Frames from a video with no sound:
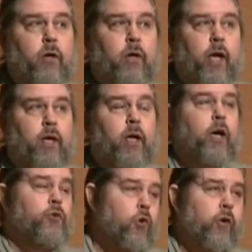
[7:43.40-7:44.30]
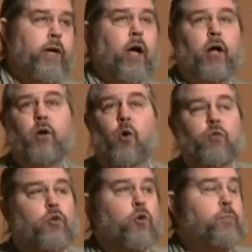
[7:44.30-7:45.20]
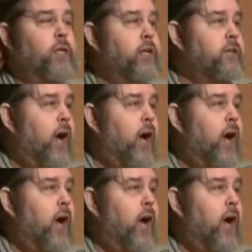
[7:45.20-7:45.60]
Okay? It's already gone over $2 billion.